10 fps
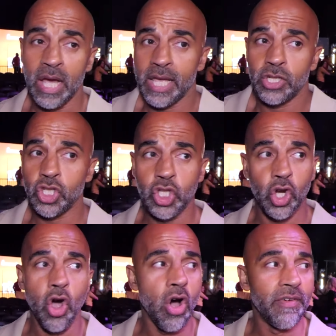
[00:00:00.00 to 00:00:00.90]
he just
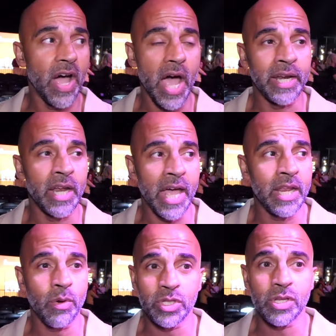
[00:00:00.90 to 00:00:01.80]
took over and, and
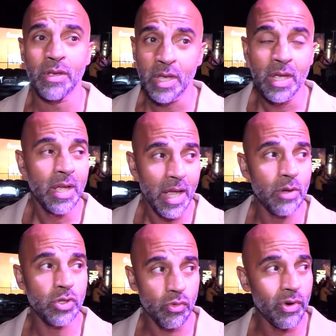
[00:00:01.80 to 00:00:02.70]
it was a, it
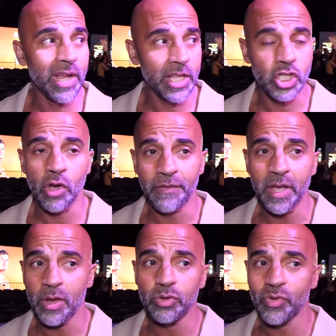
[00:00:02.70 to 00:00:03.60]
was a really tough
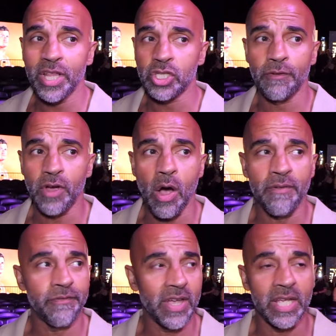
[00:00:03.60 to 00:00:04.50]
it was really tough
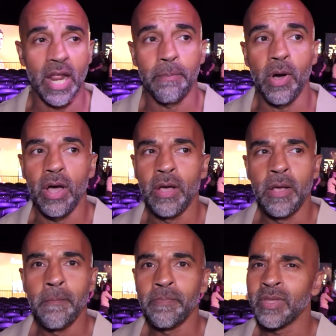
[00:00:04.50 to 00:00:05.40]
going for Heaney. But
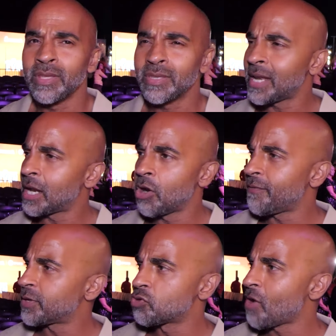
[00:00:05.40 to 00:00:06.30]
then I don't know
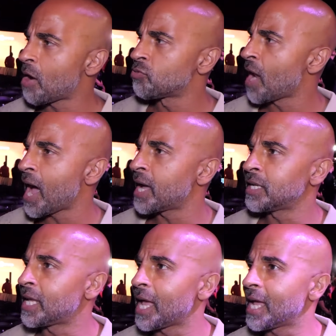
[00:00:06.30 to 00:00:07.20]
if it was round
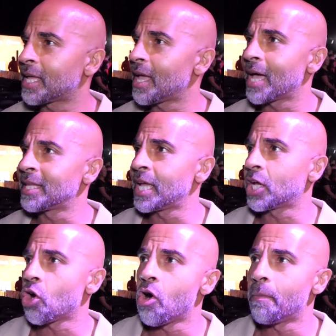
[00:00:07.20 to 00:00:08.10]
nine, he, he, I think he
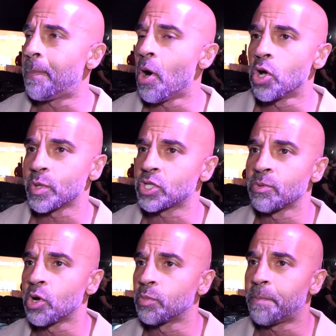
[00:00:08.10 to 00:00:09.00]
caught Pauls with
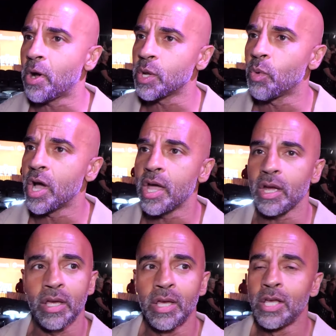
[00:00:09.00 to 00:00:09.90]
some good body
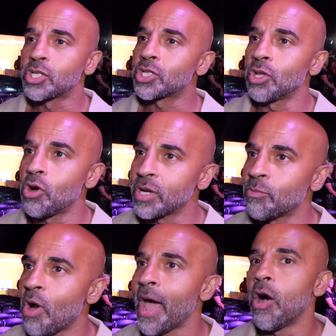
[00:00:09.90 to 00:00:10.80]
work, slowed
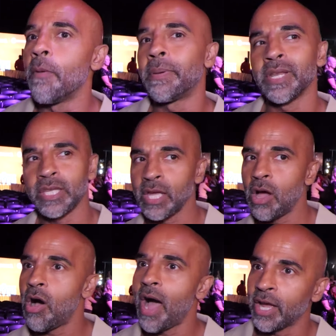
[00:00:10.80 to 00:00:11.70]
him right up, and you think,
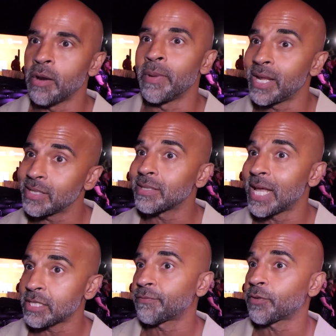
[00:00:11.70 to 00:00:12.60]
oh hang on a minute,
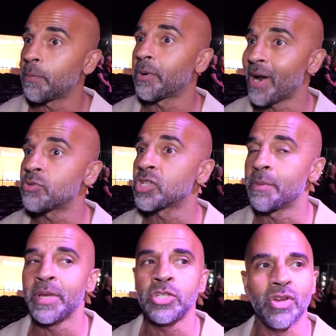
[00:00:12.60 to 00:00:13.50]
last couple rounds are
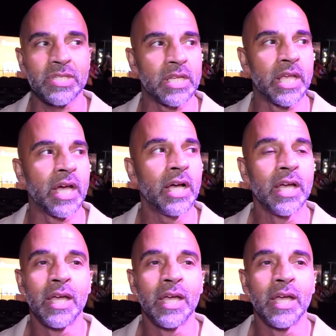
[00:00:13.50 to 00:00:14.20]
gonna be interesting here.